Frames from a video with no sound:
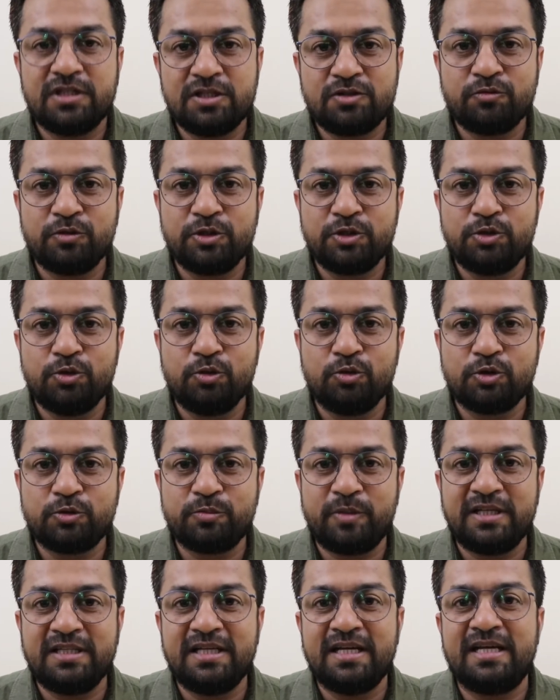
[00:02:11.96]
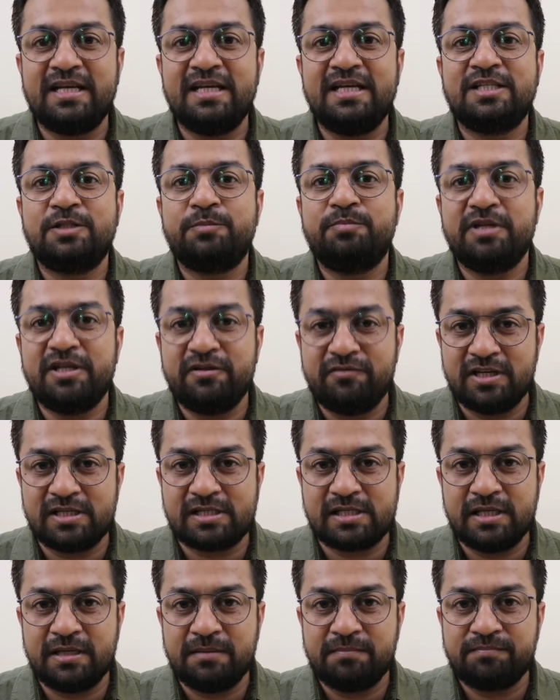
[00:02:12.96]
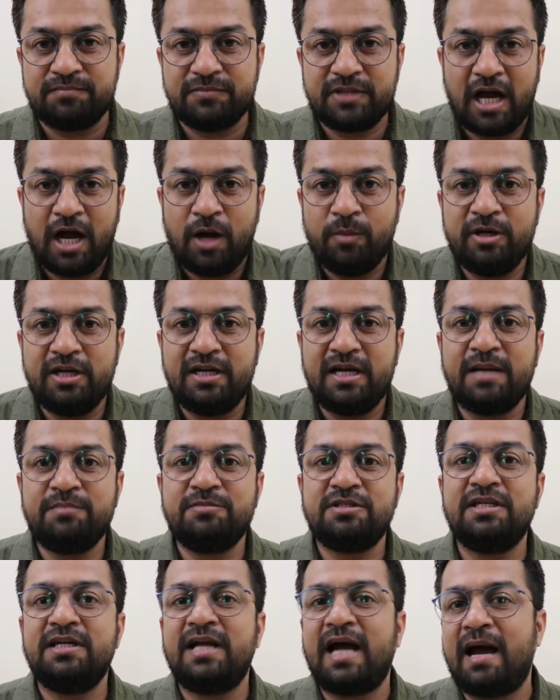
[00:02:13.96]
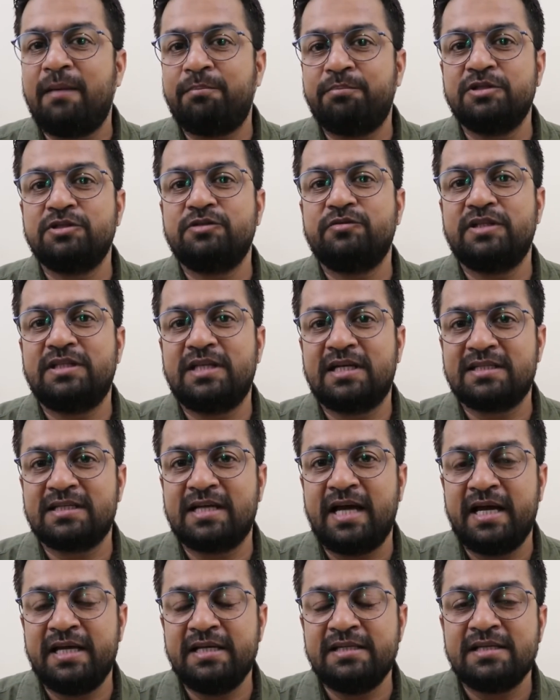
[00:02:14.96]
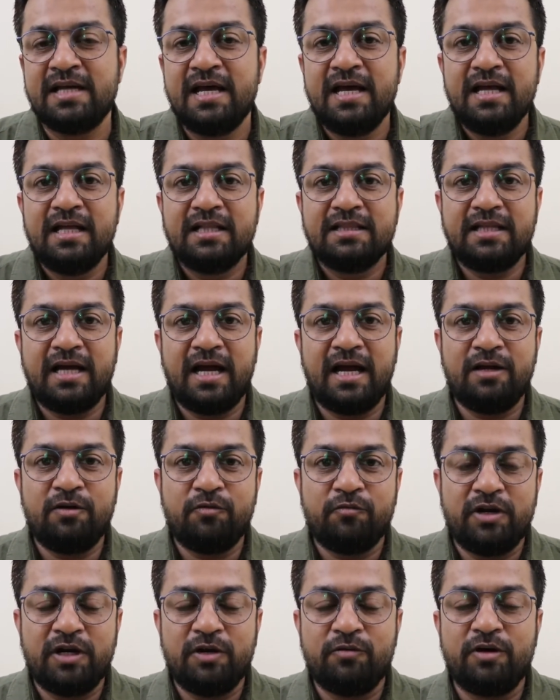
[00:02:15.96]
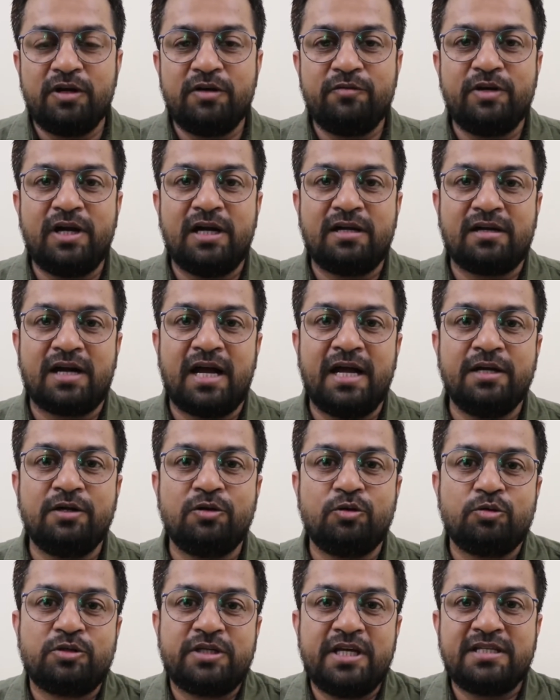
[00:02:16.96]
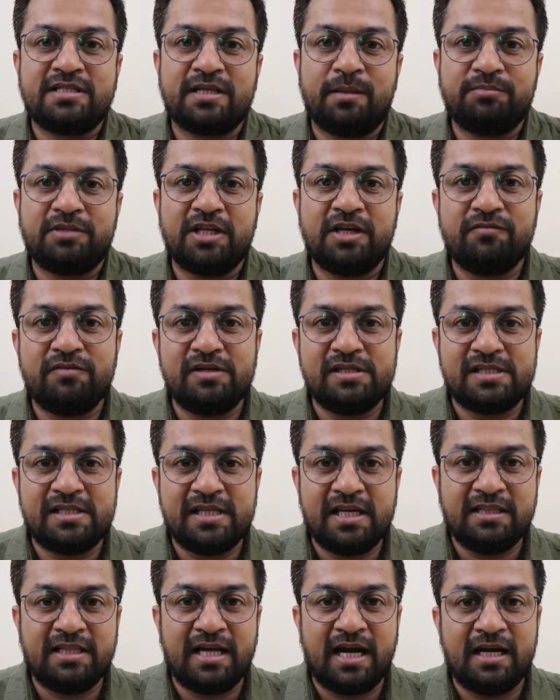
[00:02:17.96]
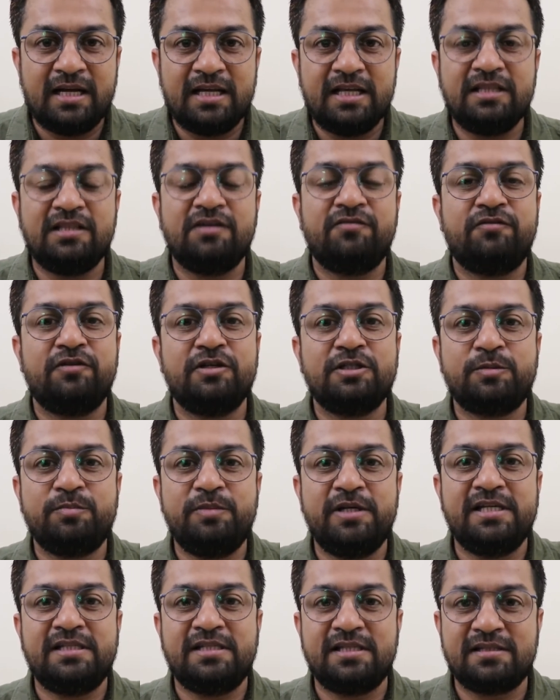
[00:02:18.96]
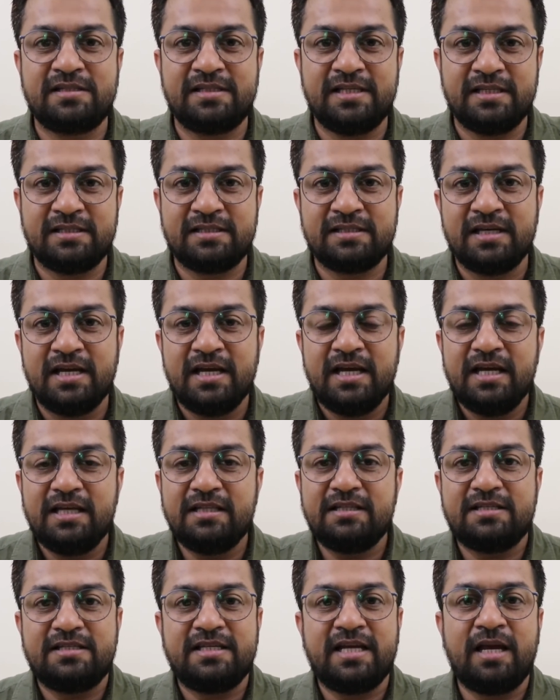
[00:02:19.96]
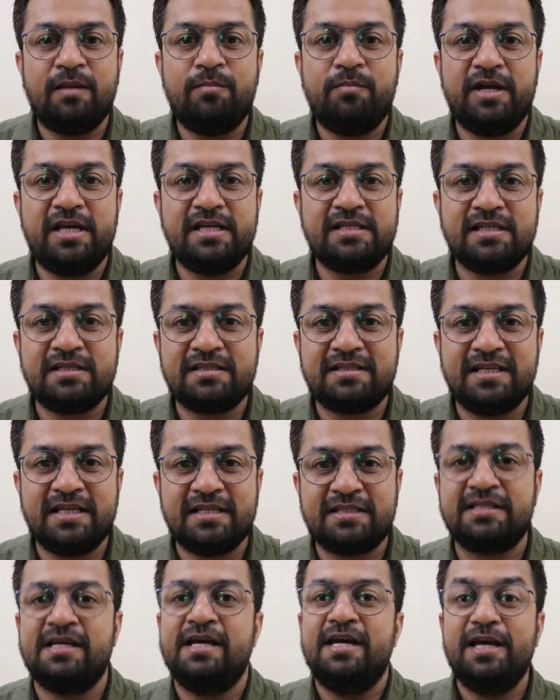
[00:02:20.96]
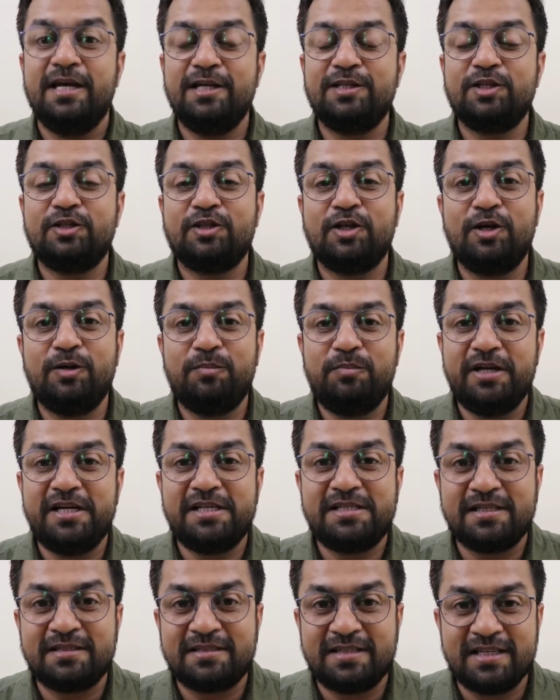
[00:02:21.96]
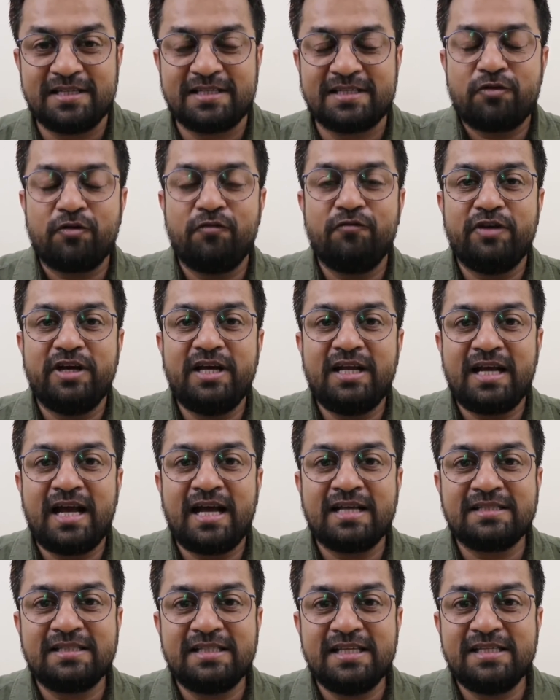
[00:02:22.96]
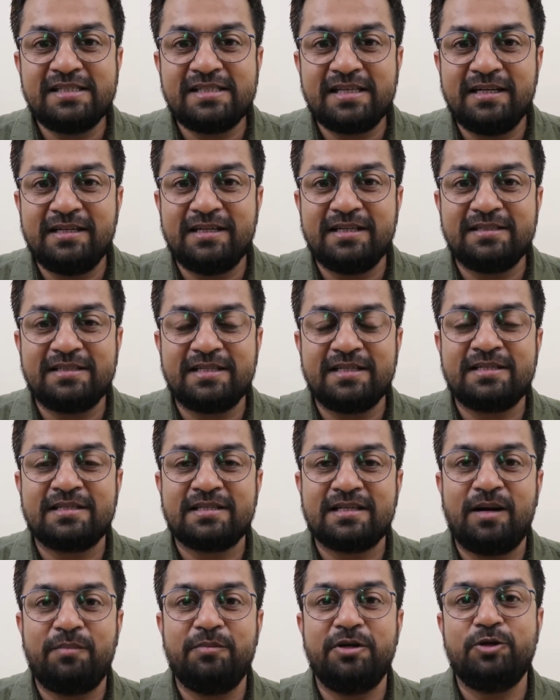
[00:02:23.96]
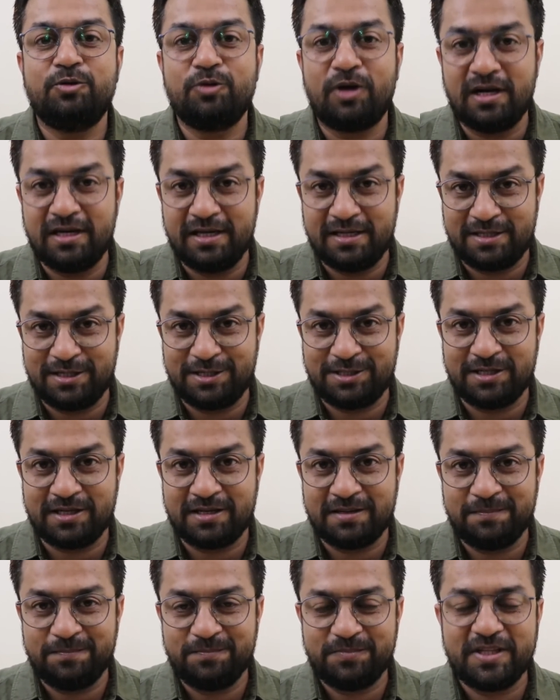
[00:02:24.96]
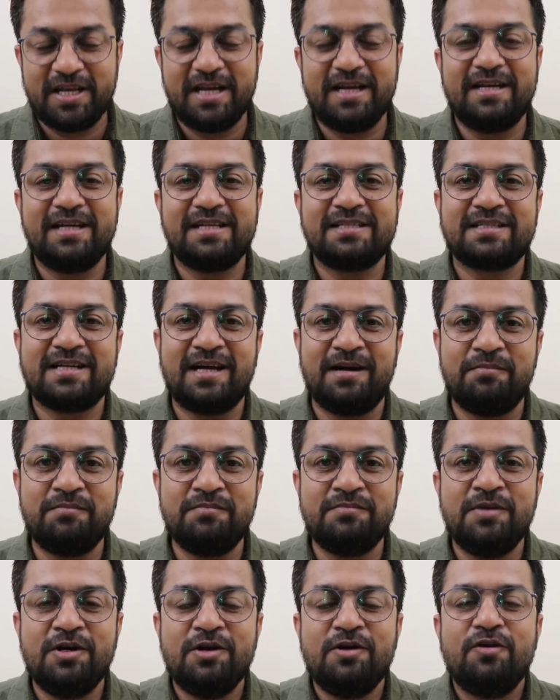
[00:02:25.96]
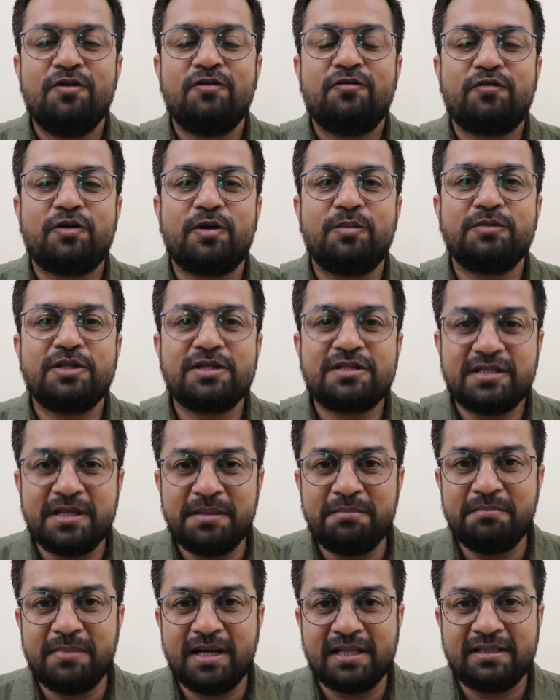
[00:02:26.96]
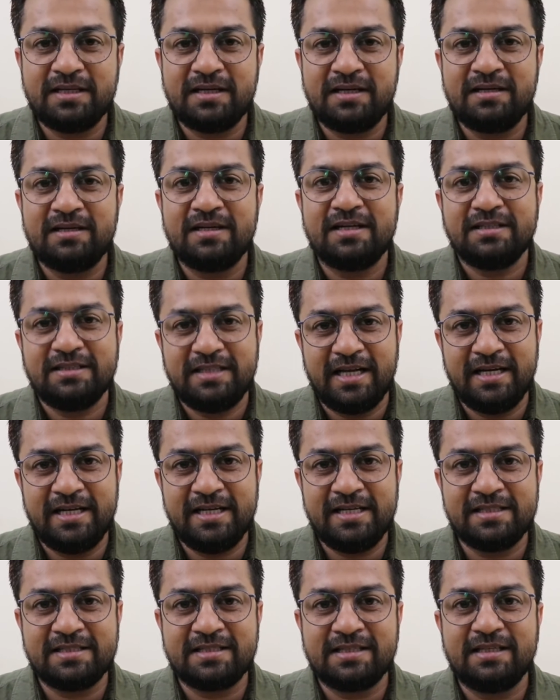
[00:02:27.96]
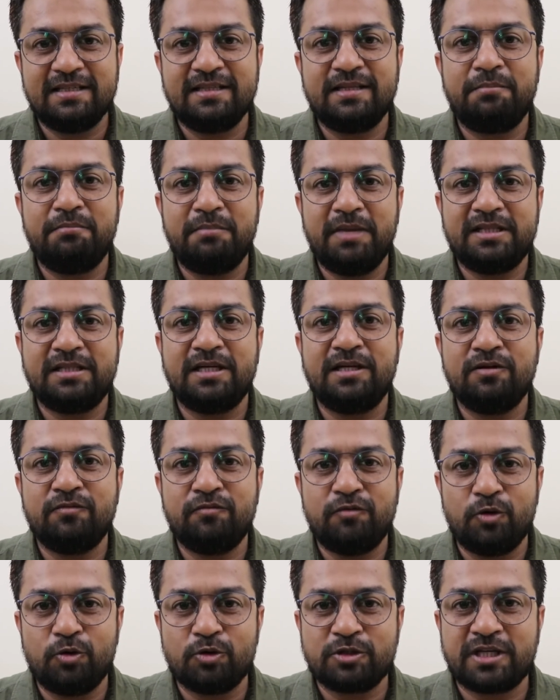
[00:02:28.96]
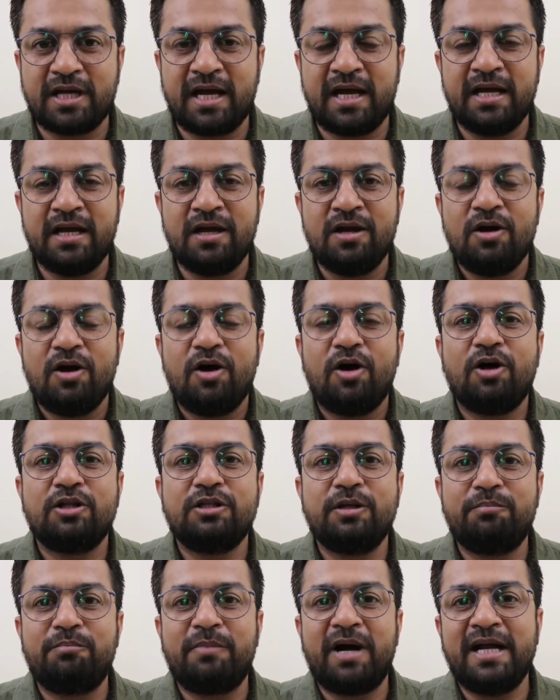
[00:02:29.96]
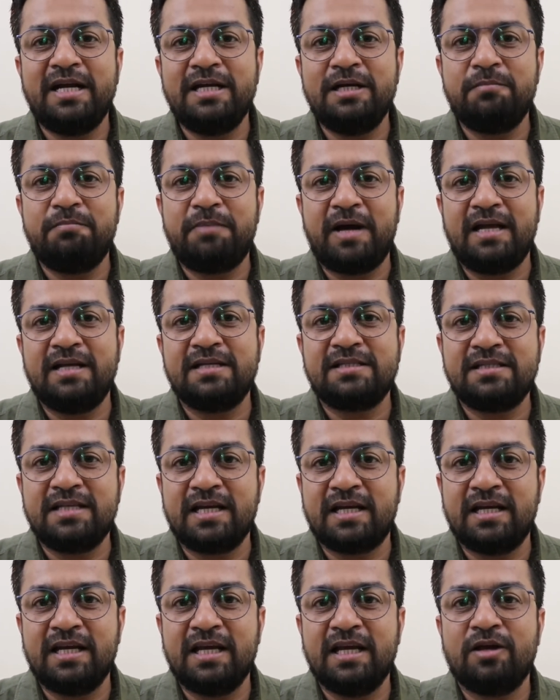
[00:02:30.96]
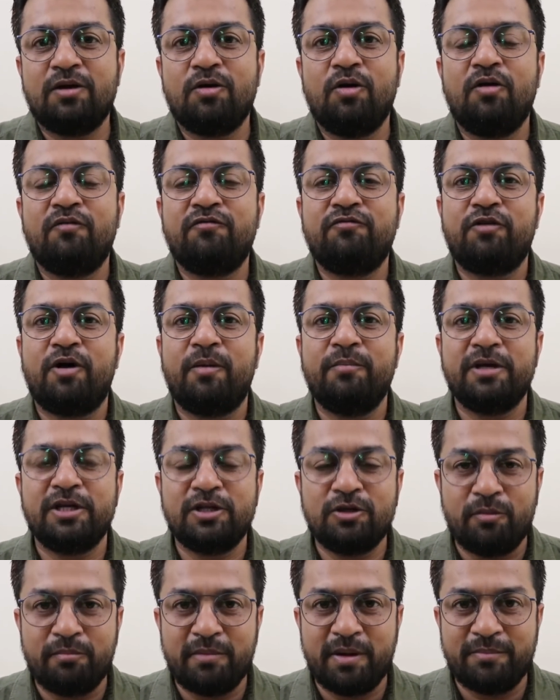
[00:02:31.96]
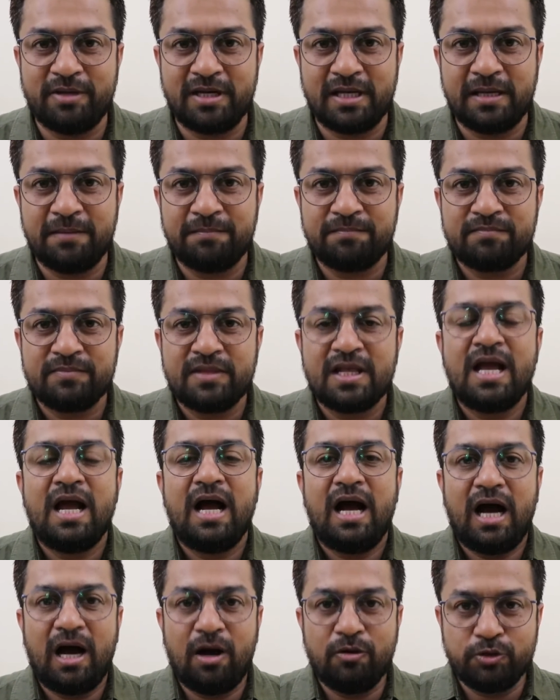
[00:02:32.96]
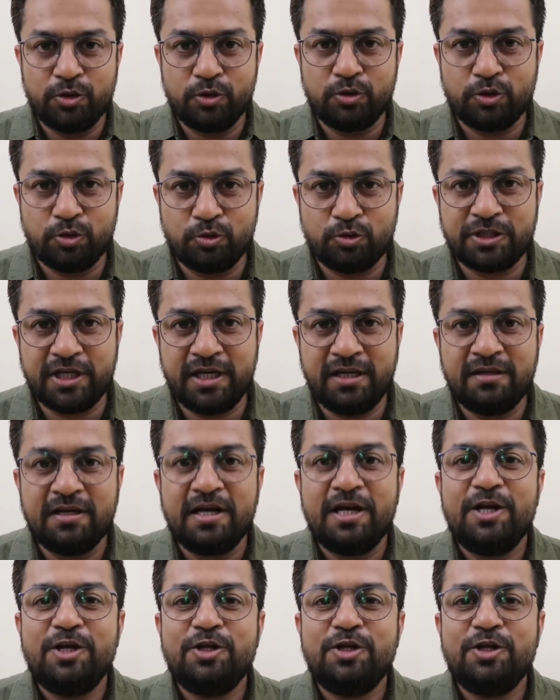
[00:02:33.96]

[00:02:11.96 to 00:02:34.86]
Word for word: This was used by the Greeks previously. How many times it happens with us, guys, that whenever we are trying to say something, we say that in the first place is this, in the second place is this, in the third place is this. From where has these sentences come into our literature? It has come from the same method, that is the method of loci or the Mind Palace technique of forming your memory. How you use it?